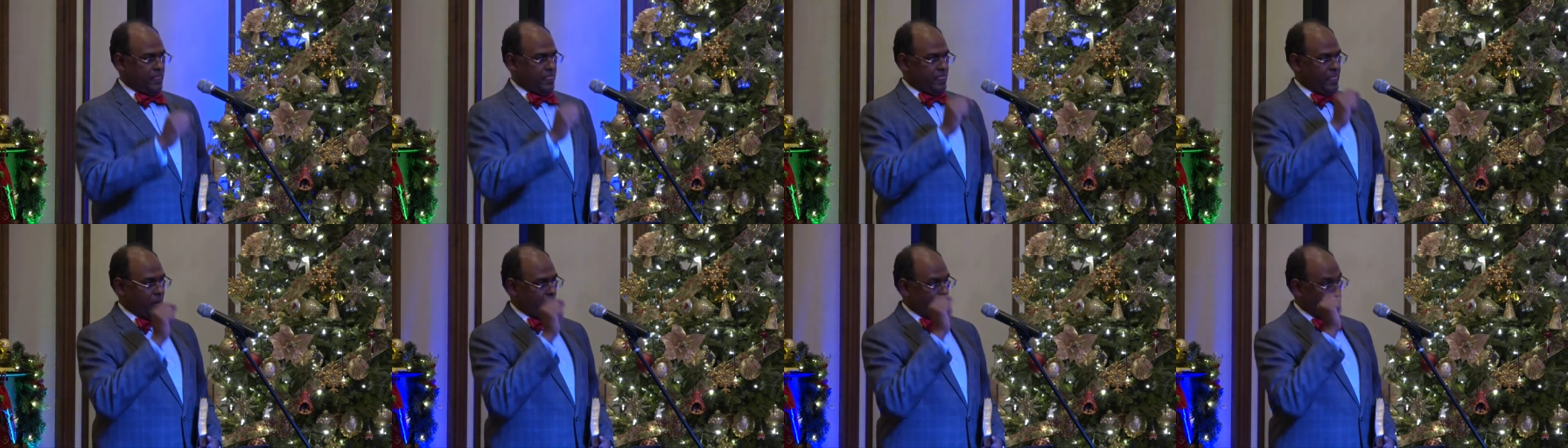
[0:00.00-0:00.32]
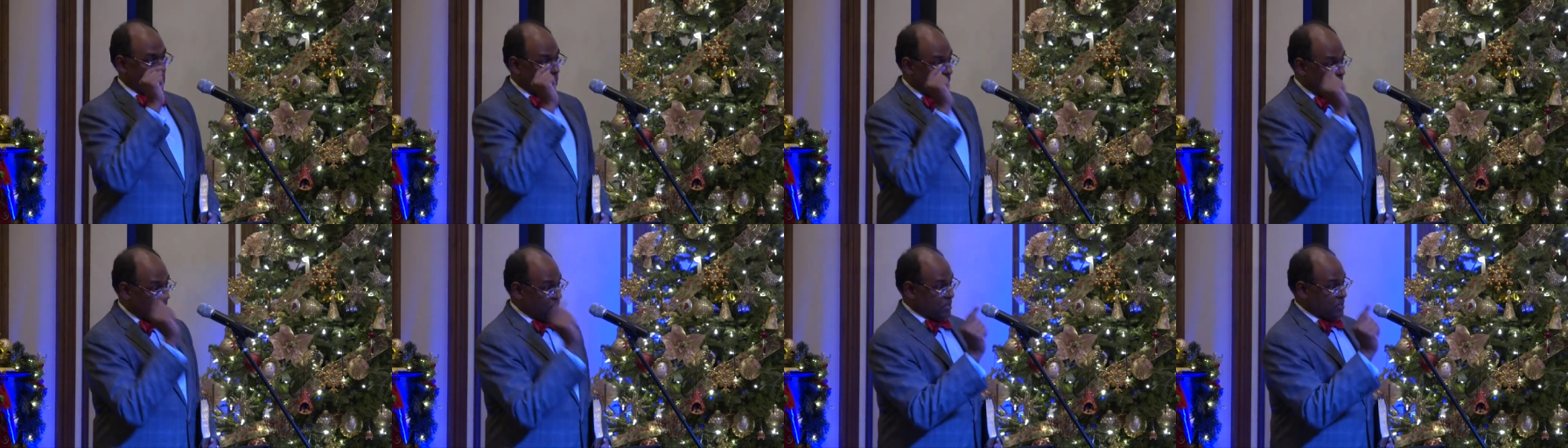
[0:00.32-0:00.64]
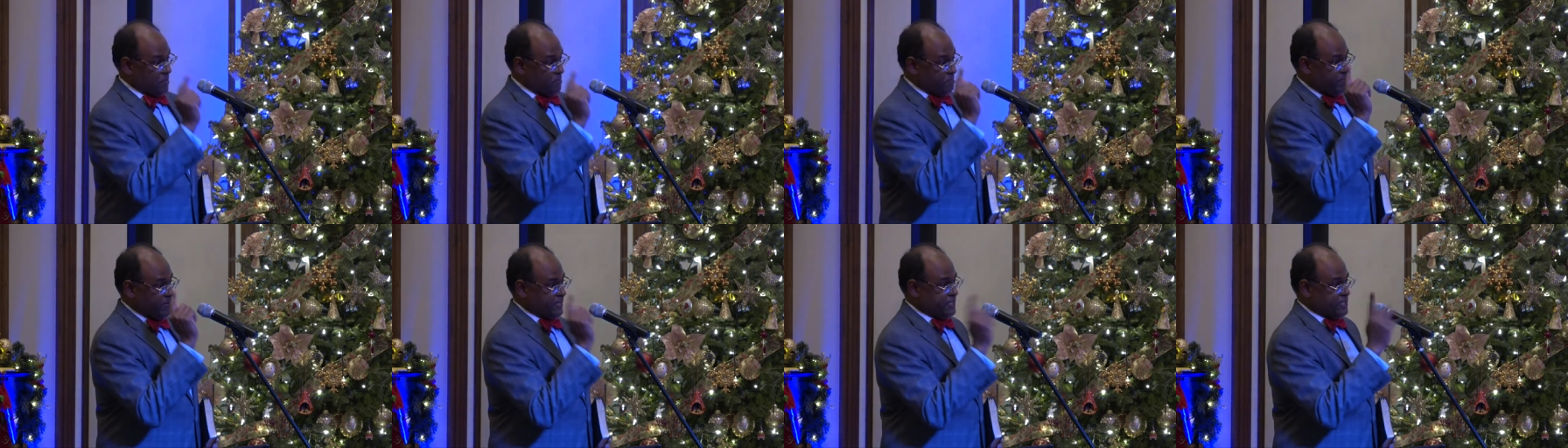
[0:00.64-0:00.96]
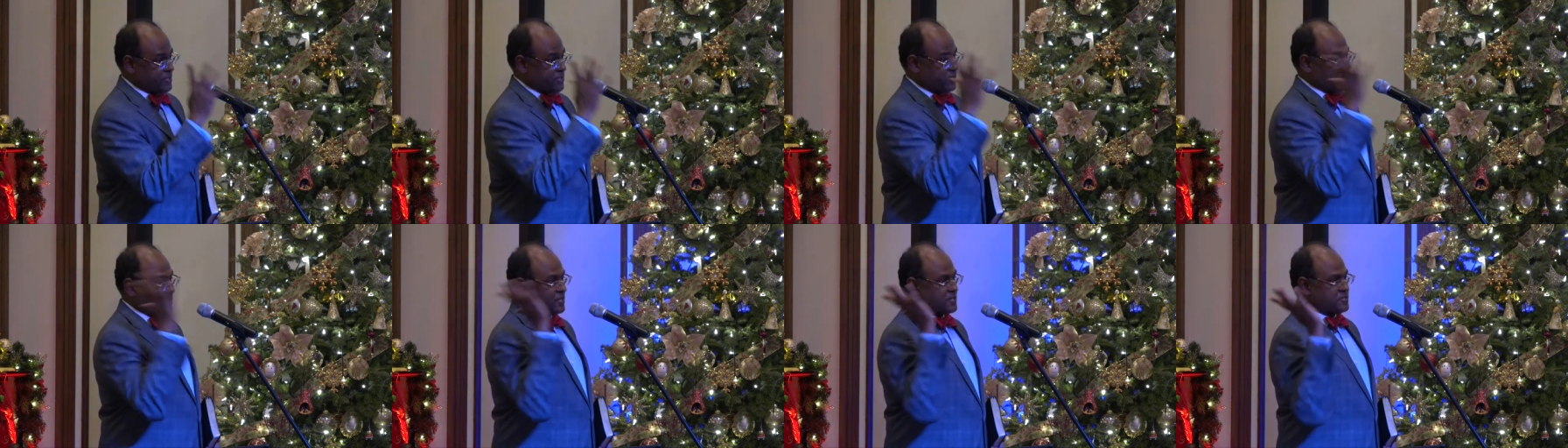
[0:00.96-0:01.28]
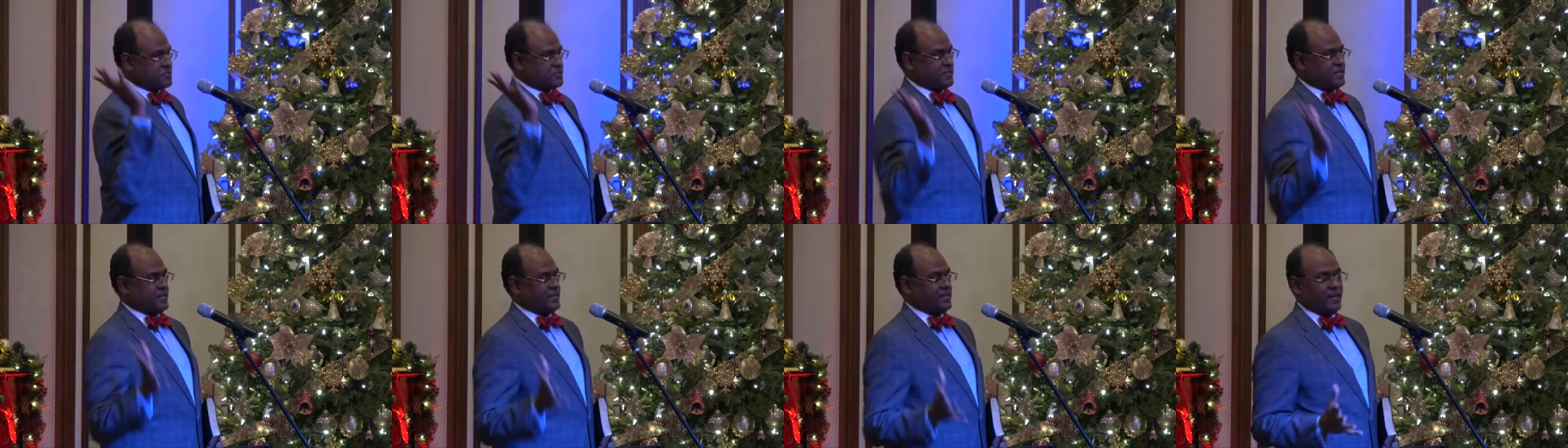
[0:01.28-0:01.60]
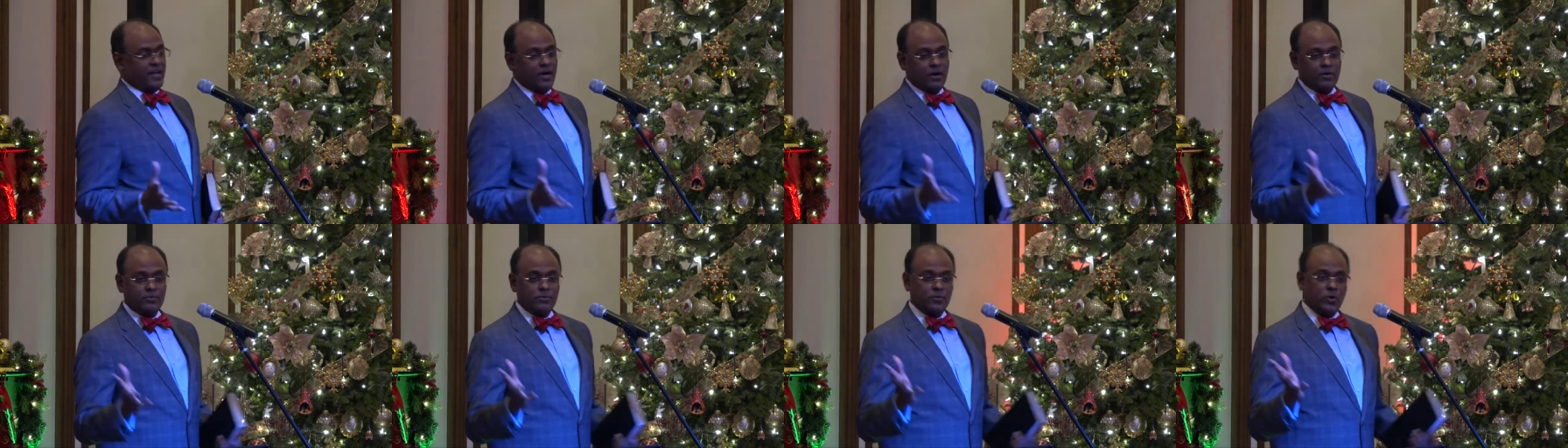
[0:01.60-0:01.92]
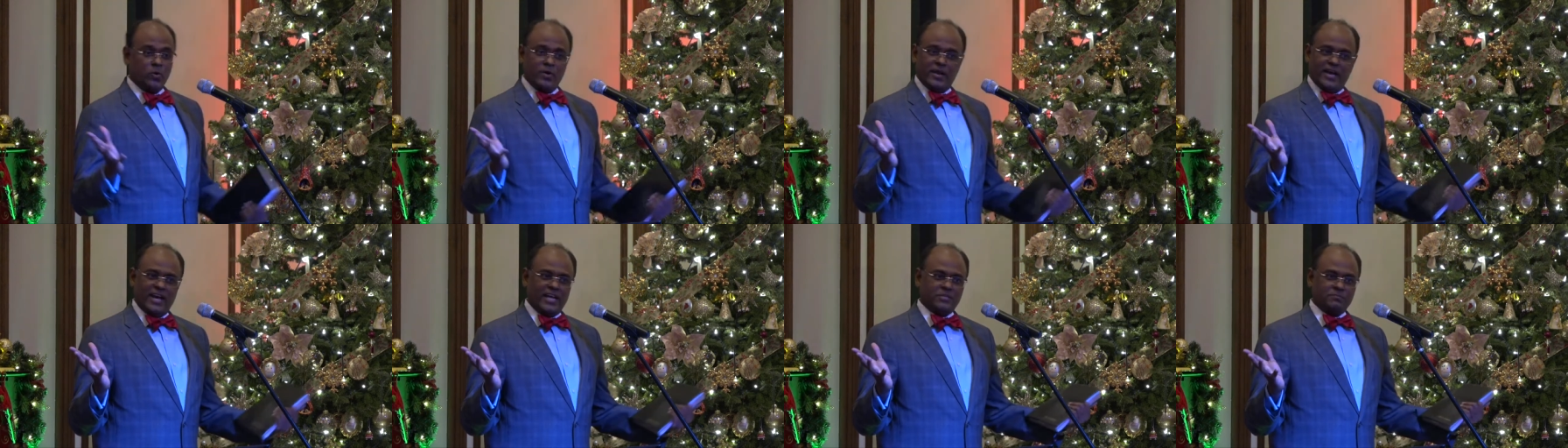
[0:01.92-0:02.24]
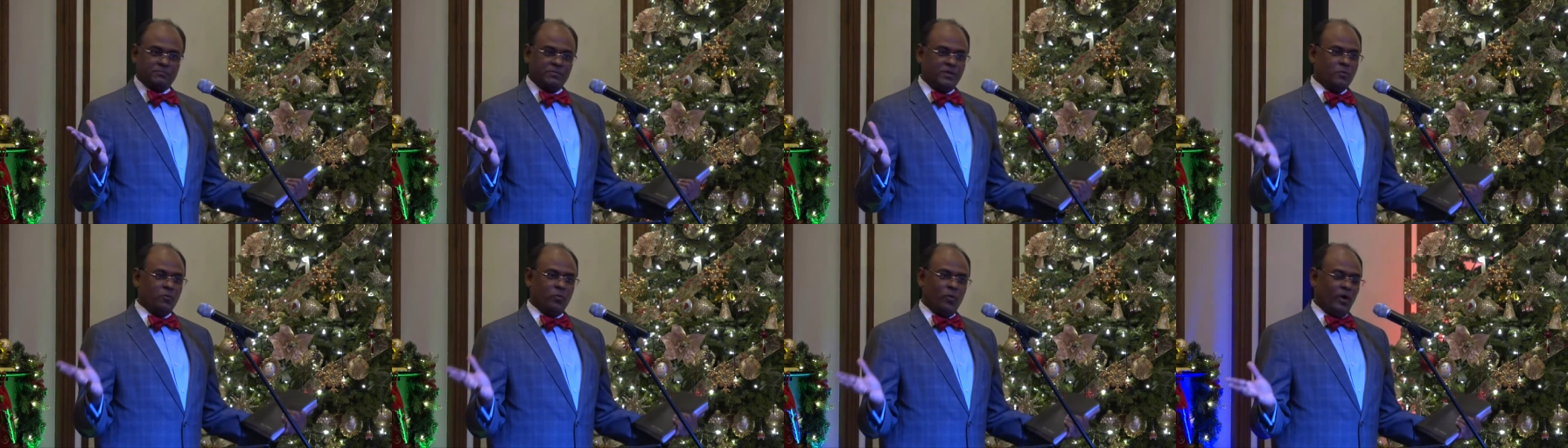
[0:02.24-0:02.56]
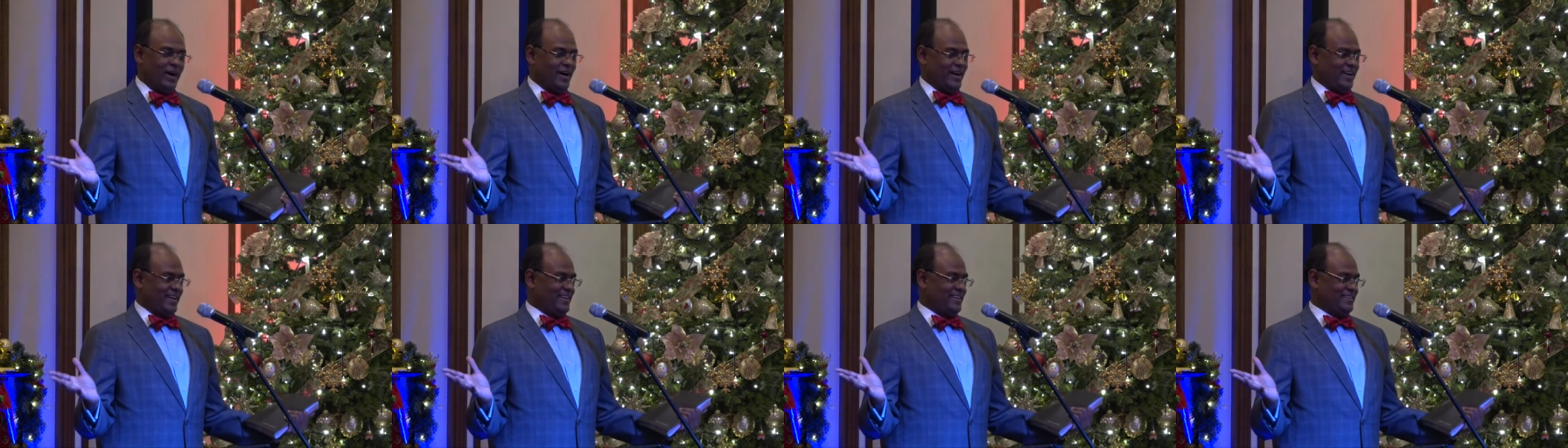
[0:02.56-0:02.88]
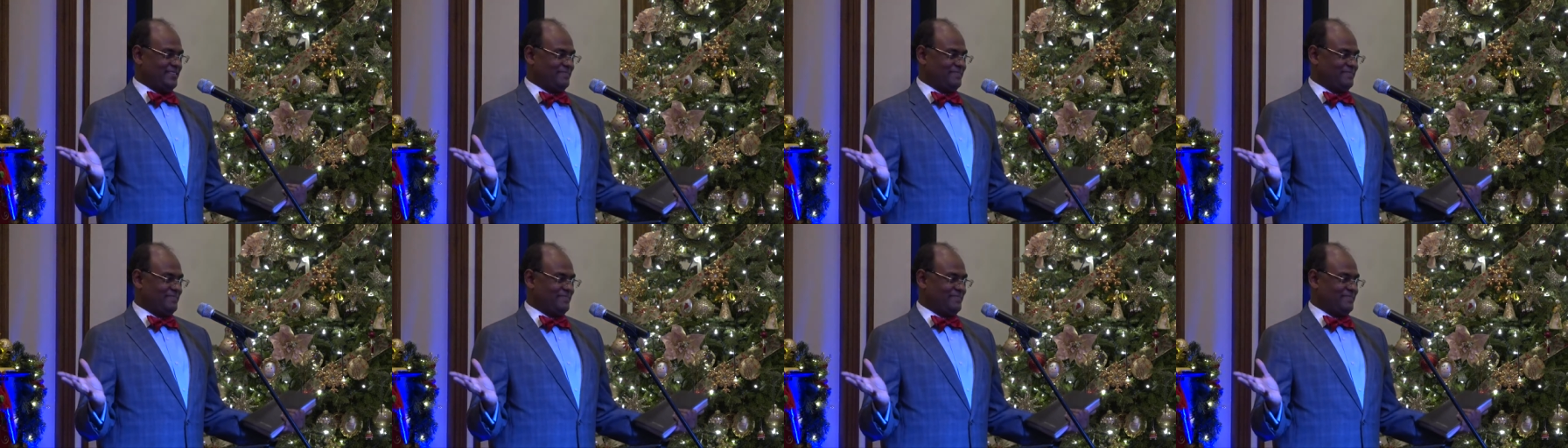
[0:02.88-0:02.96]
that one particular tree. Now, don't ask me why.